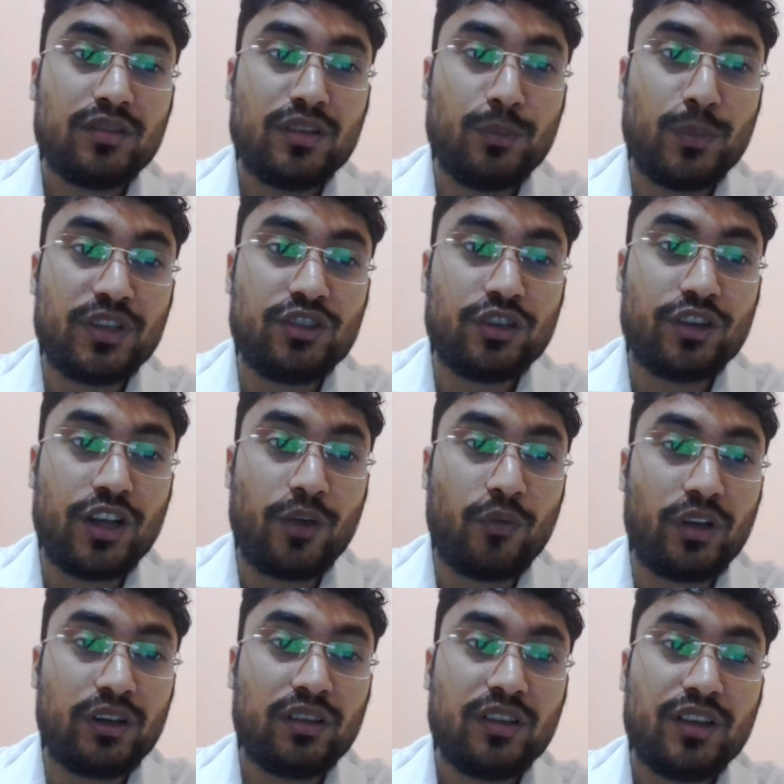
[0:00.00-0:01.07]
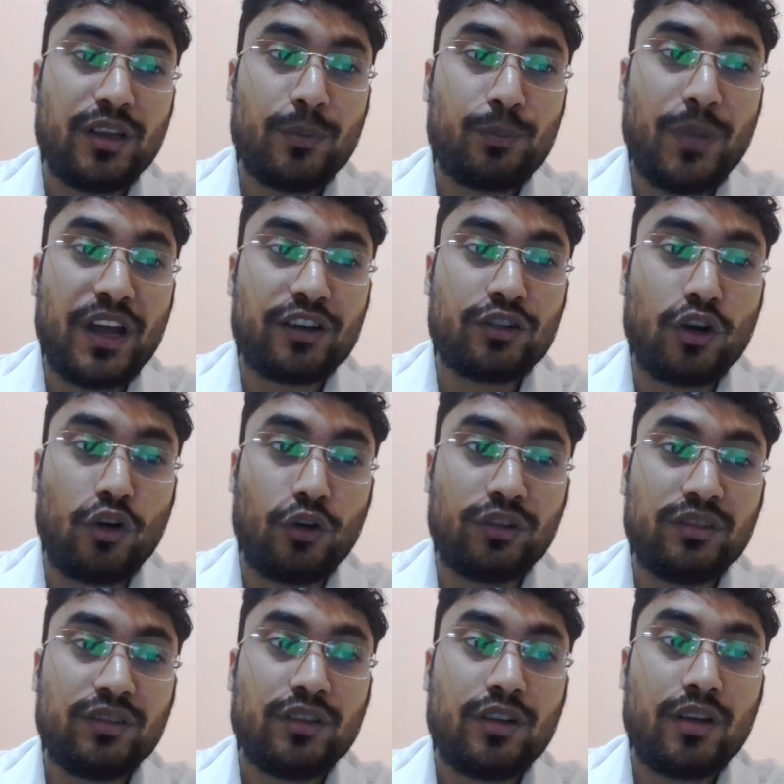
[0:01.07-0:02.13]
immeasurable impact
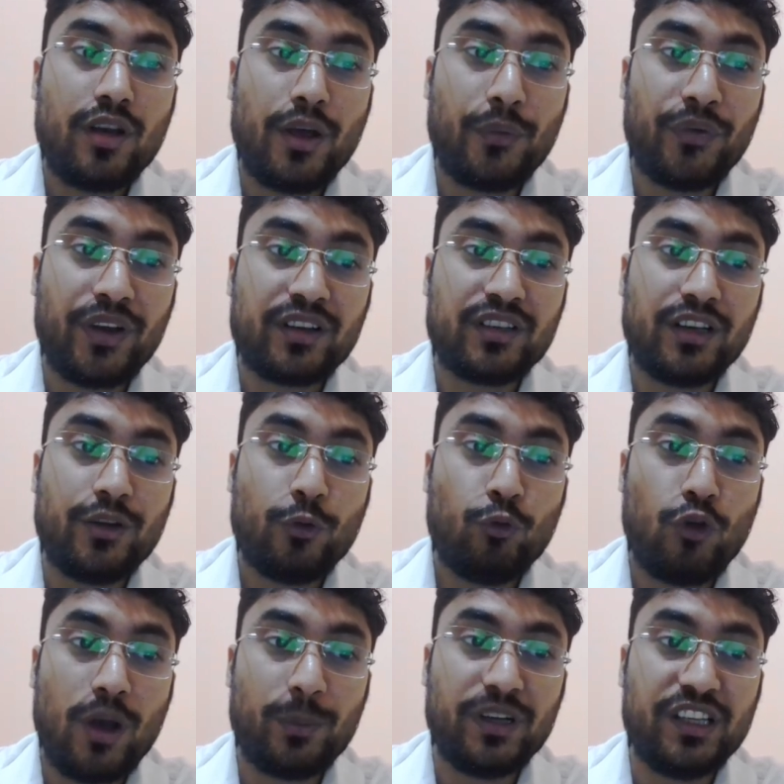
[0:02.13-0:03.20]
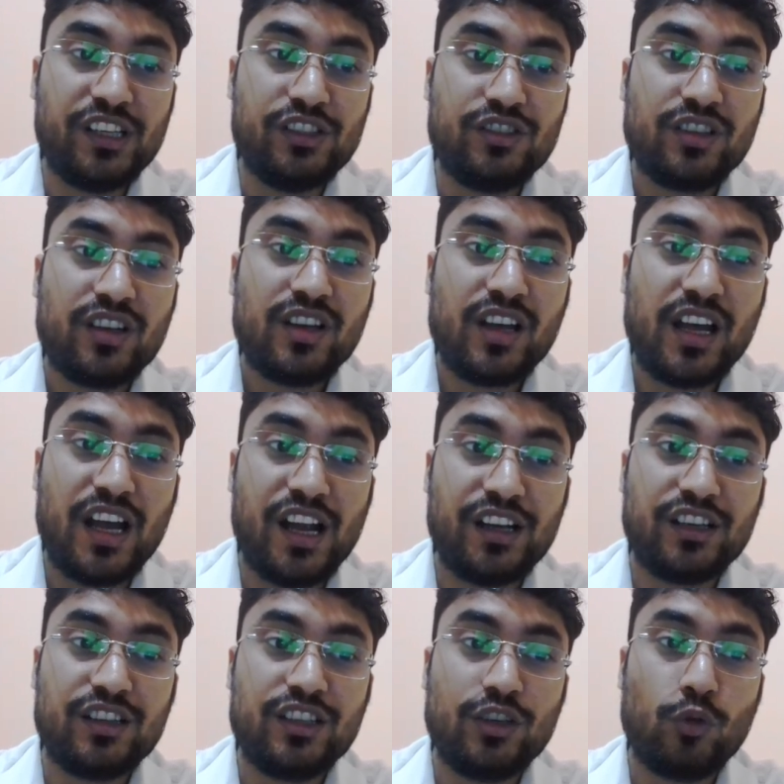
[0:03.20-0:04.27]
on affected families
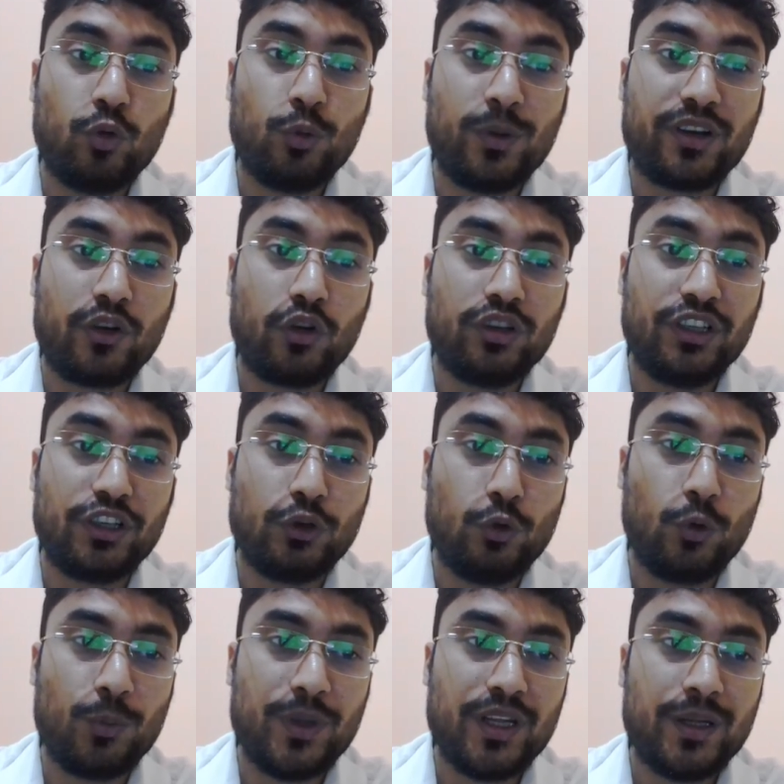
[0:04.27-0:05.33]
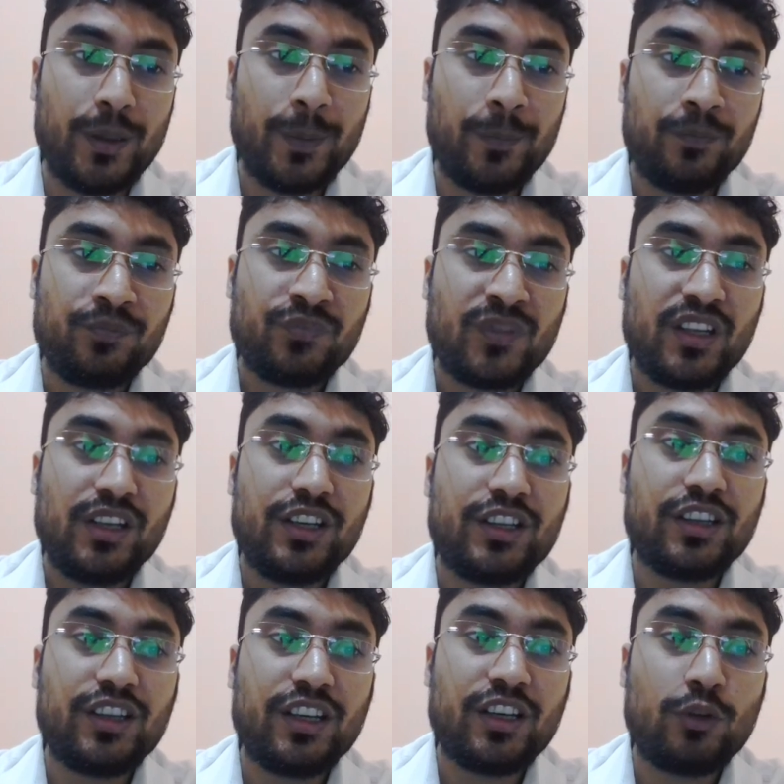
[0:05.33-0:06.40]
and the overall economy. It
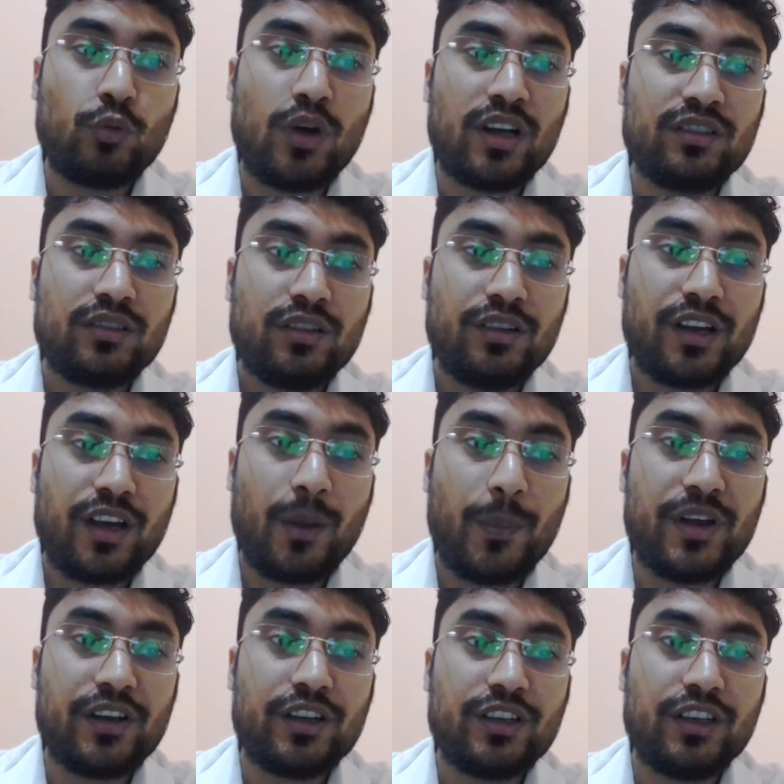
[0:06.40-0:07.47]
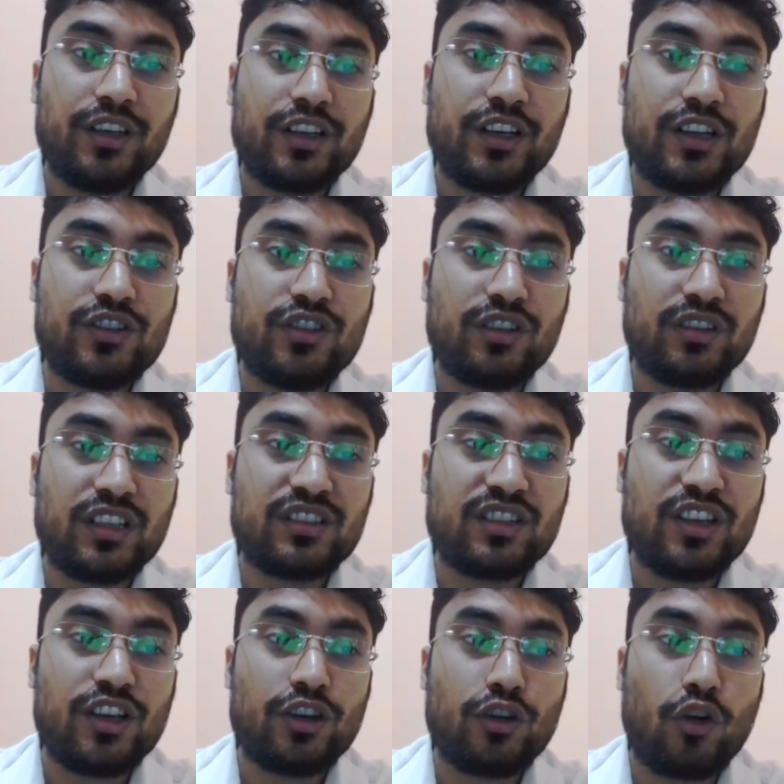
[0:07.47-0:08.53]
there was recommended increasing the
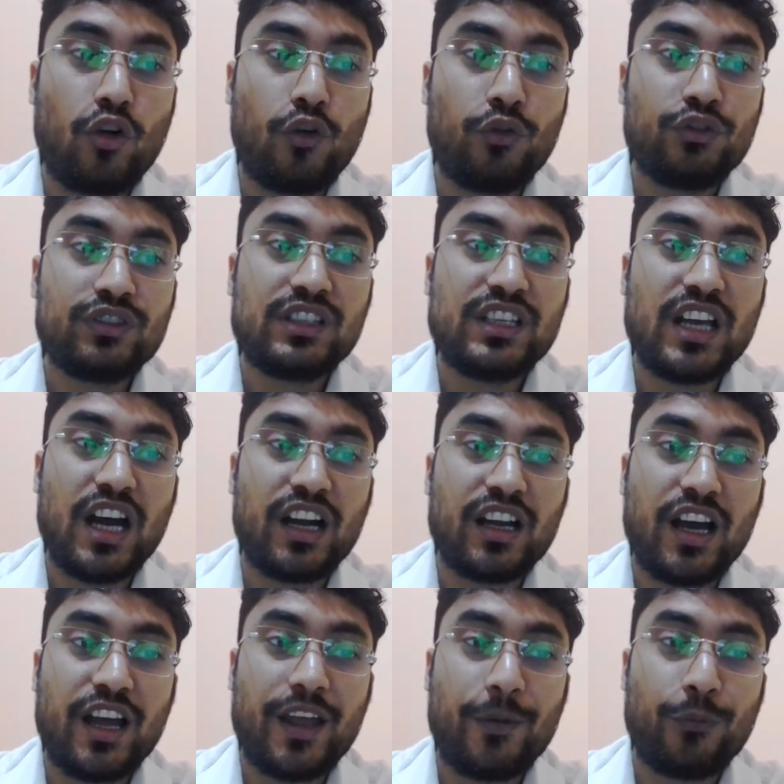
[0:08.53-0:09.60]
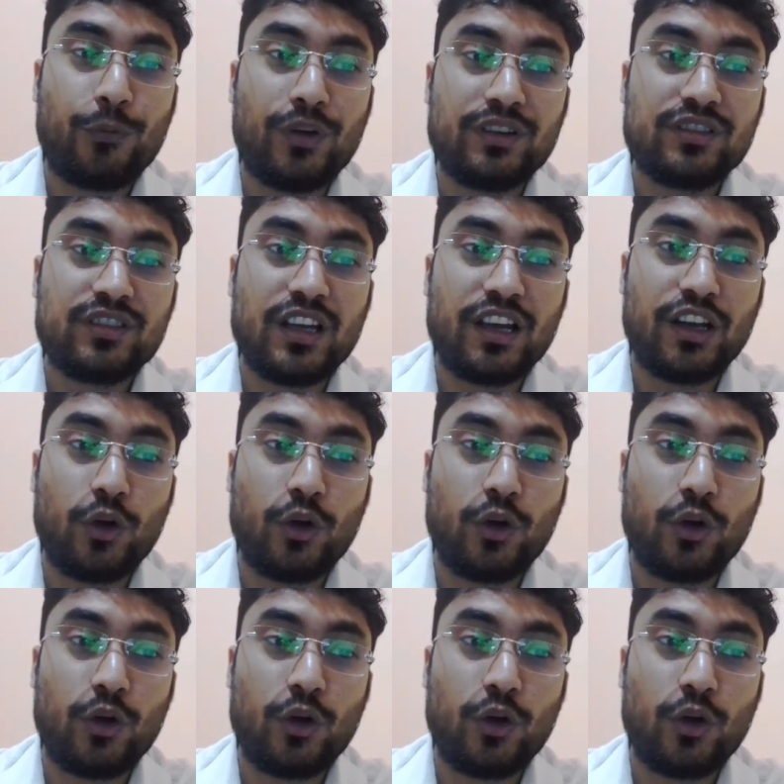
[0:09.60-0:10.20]
share of CRIF funds